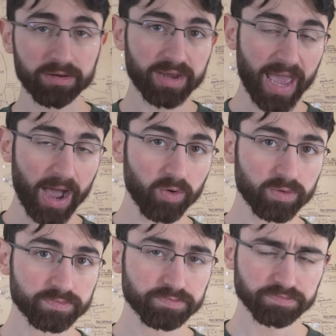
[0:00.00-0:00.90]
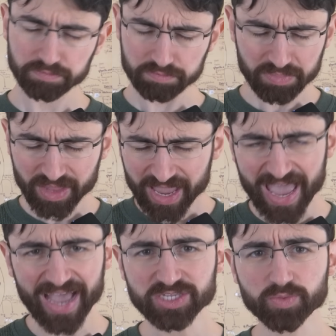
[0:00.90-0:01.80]
Now,
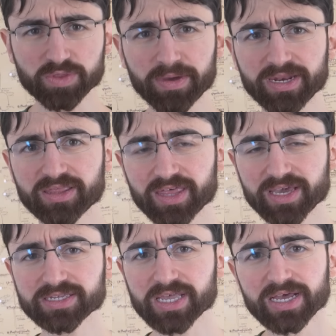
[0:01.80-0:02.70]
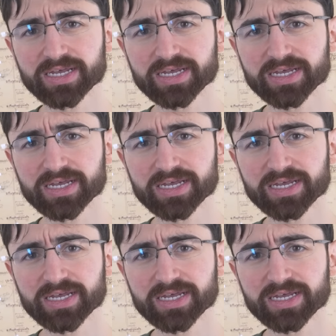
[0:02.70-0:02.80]
as with many things,